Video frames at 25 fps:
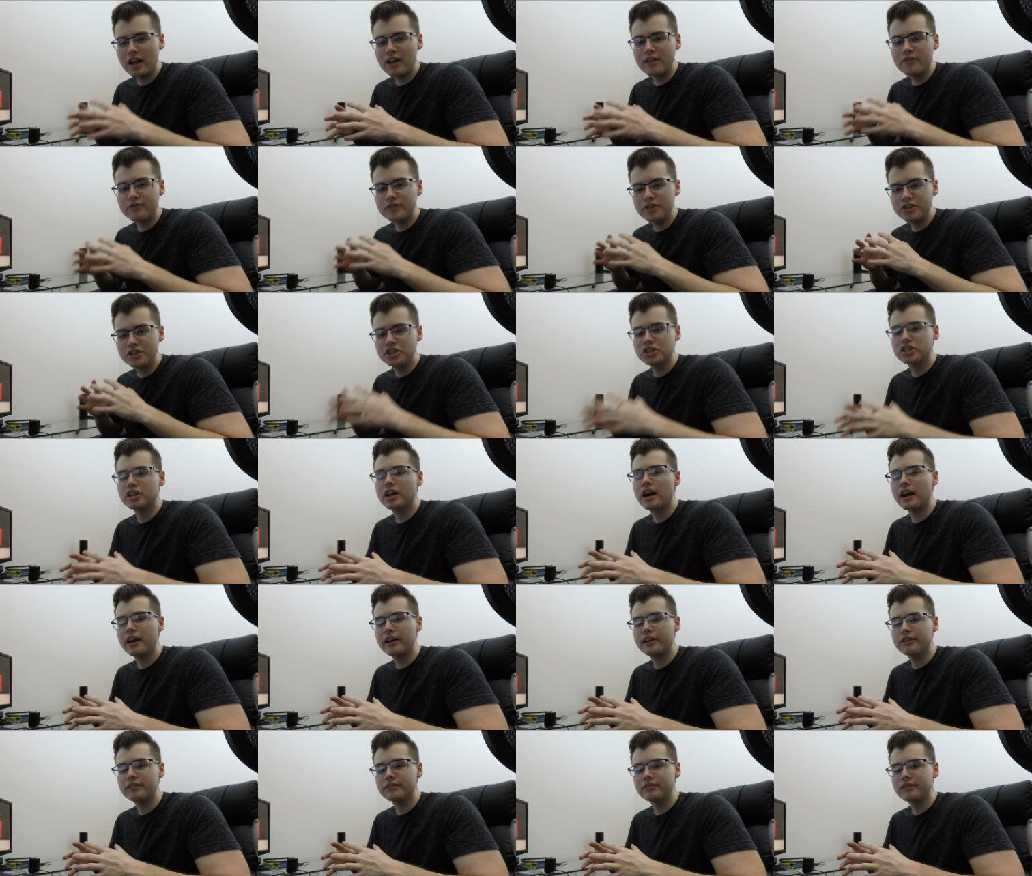every
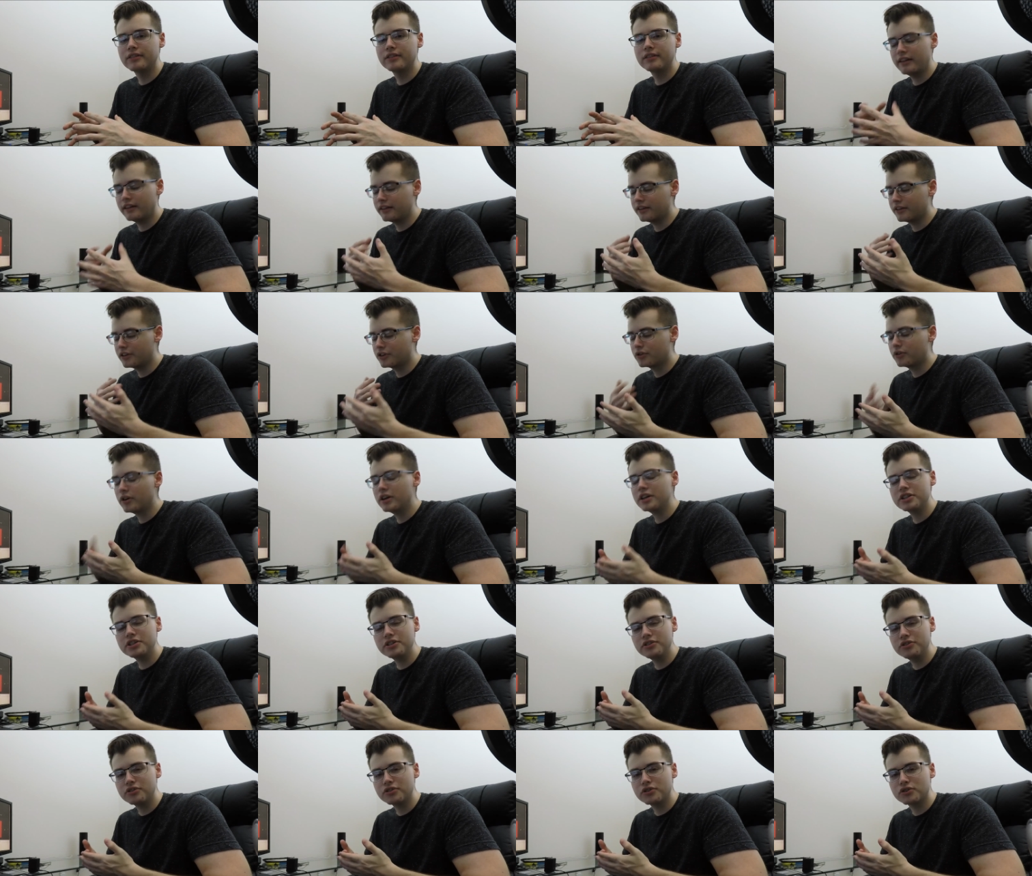child. It
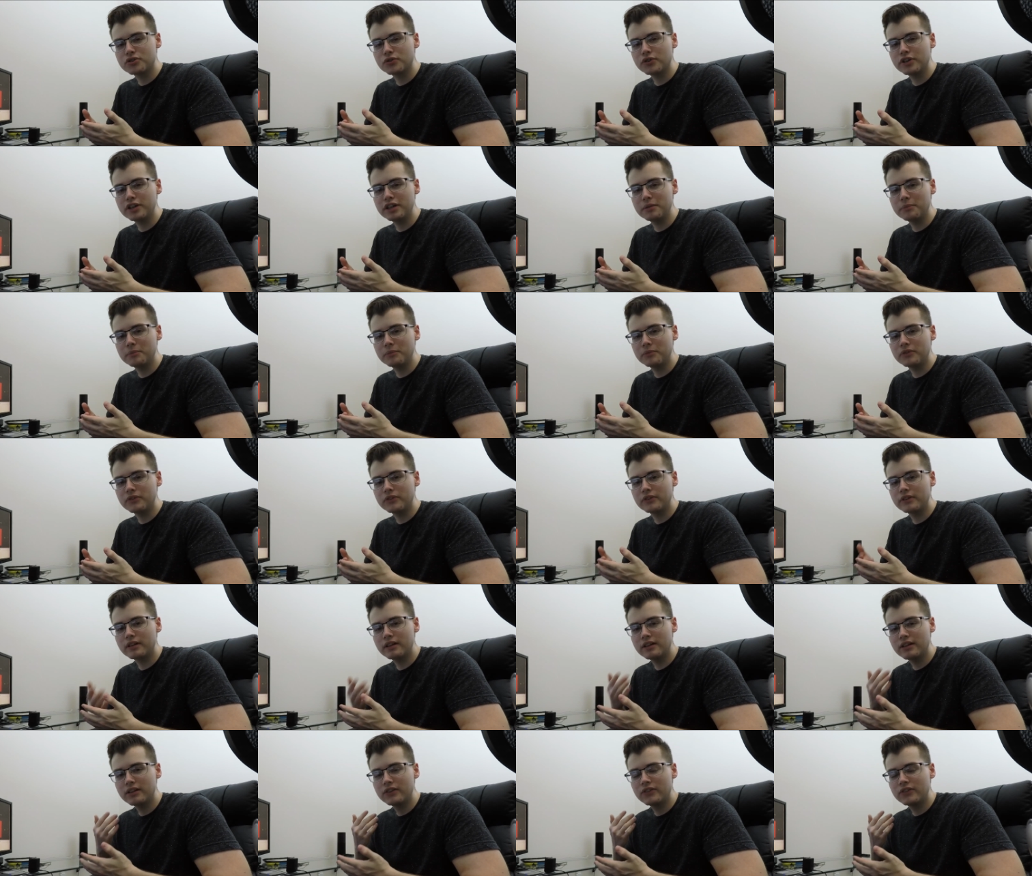crushes your dreams.